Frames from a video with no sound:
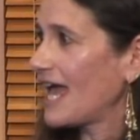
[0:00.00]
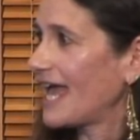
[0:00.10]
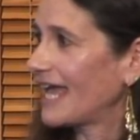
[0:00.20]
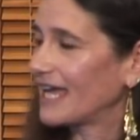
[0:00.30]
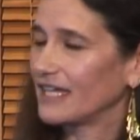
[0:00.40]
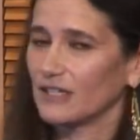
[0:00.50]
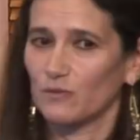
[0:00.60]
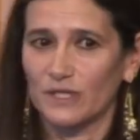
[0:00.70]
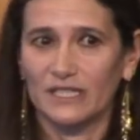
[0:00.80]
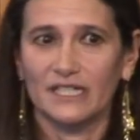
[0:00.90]
And it
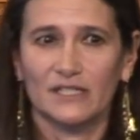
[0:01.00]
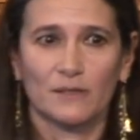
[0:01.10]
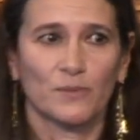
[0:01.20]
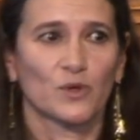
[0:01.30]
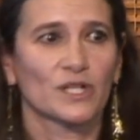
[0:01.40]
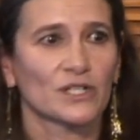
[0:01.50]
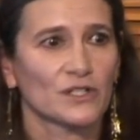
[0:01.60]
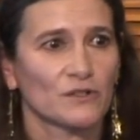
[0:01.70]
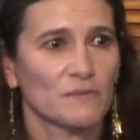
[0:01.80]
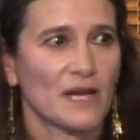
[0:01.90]
really is important
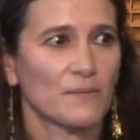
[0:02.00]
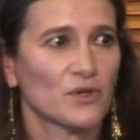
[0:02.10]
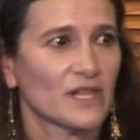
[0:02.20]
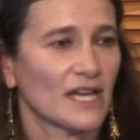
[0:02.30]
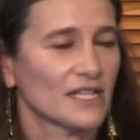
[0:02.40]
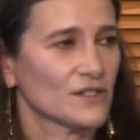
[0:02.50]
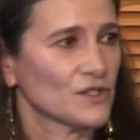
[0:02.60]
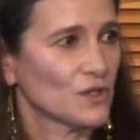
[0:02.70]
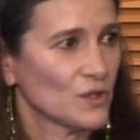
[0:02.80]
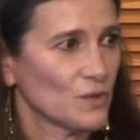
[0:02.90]
to remember that
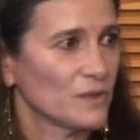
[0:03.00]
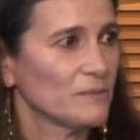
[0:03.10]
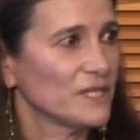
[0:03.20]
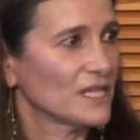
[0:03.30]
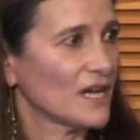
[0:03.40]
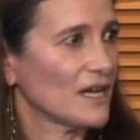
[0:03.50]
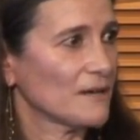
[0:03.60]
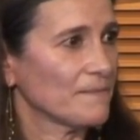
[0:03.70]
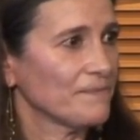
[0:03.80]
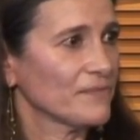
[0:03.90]
it's who we
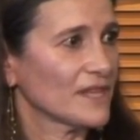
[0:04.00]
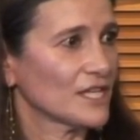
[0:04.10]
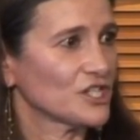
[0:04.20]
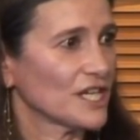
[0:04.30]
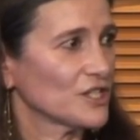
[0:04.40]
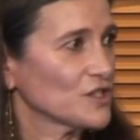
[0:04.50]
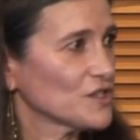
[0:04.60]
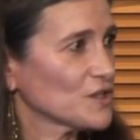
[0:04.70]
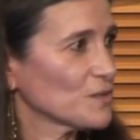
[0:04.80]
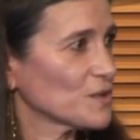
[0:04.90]
become that
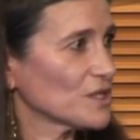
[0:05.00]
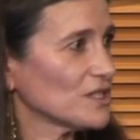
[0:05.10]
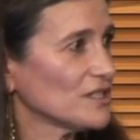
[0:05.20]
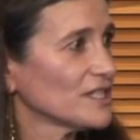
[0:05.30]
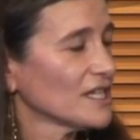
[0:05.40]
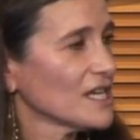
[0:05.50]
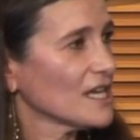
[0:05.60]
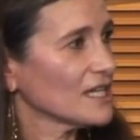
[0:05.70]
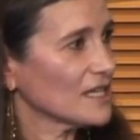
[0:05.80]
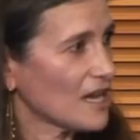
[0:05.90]
changes the world,
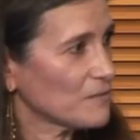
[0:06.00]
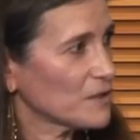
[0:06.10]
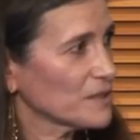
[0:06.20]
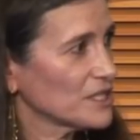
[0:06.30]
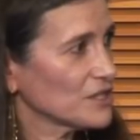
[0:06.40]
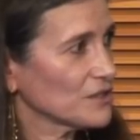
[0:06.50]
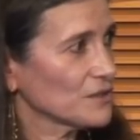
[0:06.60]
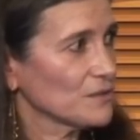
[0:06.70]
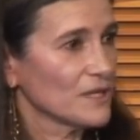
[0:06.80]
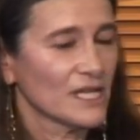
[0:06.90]
not what we
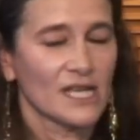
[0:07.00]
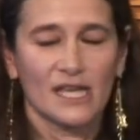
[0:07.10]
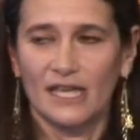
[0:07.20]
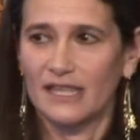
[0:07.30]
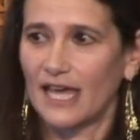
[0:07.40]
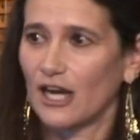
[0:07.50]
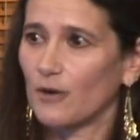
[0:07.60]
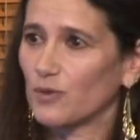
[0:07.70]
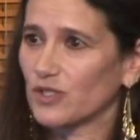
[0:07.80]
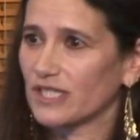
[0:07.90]
do, that our
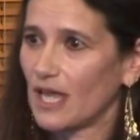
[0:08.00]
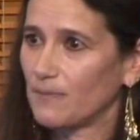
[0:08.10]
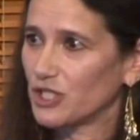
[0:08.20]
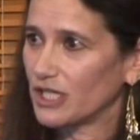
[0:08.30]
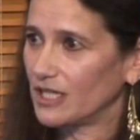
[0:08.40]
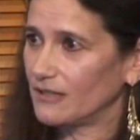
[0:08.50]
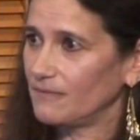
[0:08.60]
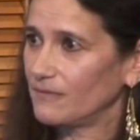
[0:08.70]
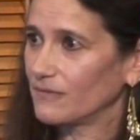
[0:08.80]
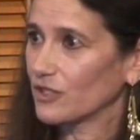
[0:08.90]

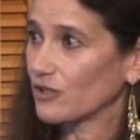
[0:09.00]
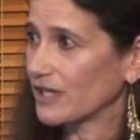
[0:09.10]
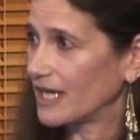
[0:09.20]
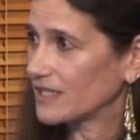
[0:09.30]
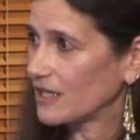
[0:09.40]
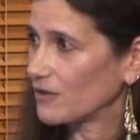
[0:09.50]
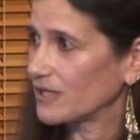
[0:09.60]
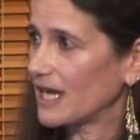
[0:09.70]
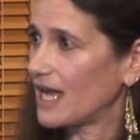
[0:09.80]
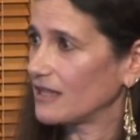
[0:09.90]
perception creates our
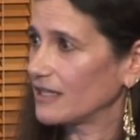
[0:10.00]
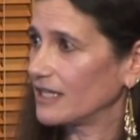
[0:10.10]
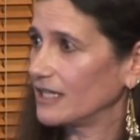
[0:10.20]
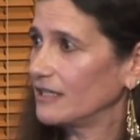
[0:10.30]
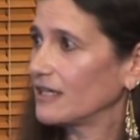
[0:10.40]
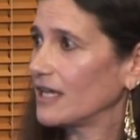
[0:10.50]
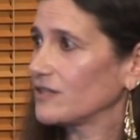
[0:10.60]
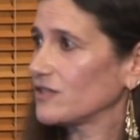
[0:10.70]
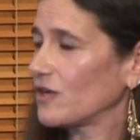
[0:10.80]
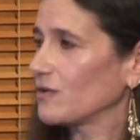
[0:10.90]
reality,
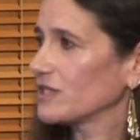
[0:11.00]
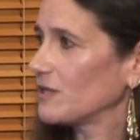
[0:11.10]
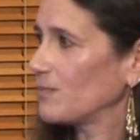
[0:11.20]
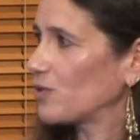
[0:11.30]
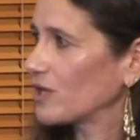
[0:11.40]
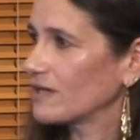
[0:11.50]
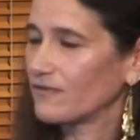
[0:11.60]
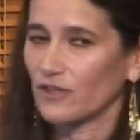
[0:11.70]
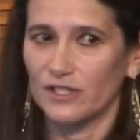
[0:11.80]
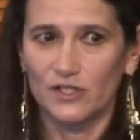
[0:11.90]
and so it's important
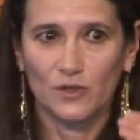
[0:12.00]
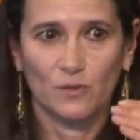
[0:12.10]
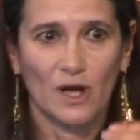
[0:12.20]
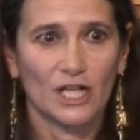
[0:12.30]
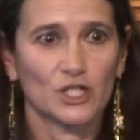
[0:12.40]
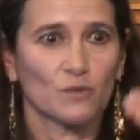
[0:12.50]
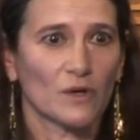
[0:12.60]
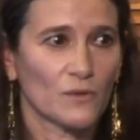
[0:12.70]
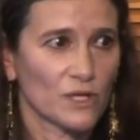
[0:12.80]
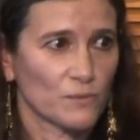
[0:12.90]
for us to watch
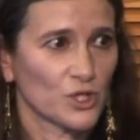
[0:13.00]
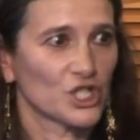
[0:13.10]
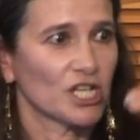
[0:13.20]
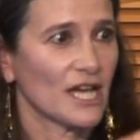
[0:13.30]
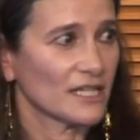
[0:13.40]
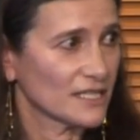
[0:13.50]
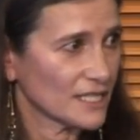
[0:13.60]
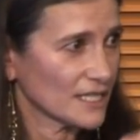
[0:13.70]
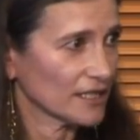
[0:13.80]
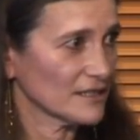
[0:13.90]
what we're
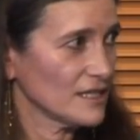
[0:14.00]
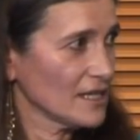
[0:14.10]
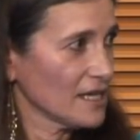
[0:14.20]
projecting